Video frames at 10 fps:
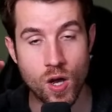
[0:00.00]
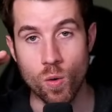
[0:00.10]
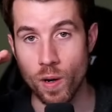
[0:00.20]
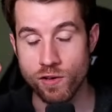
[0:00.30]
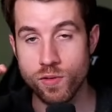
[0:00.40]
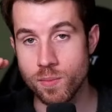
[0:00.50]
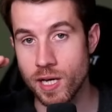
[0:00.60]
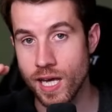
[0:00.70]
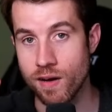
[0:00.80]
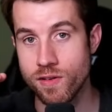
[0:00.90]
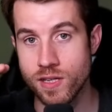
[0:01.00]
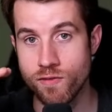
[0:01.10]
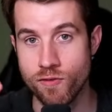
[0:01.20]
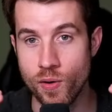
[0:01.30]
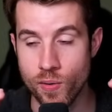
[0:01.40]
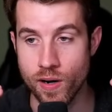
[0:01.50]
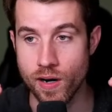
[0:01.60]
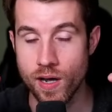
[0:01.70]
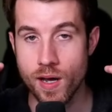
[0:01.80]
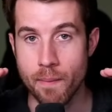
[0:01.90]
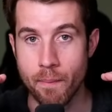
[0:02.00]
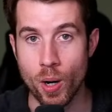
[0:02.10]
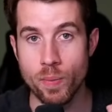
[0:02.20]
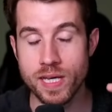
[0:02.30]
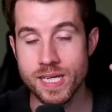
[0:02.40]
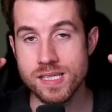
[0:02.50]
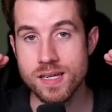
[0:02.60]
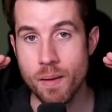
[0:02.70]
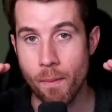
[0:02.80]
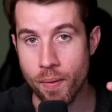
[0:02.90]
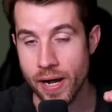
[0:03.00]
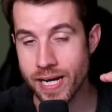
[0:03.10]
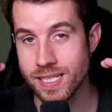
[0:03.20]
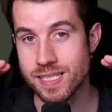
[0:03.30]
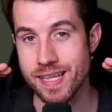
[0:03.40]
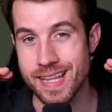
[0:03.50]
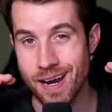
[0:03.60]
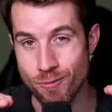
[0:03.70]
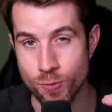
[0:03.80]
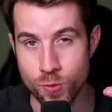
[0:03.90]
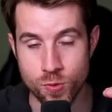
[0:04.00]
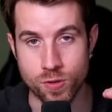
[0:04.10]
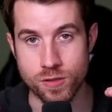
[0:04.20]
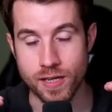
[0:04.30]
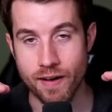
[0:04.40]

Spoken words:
Wave would make everything 4. Mobius breaks that rule.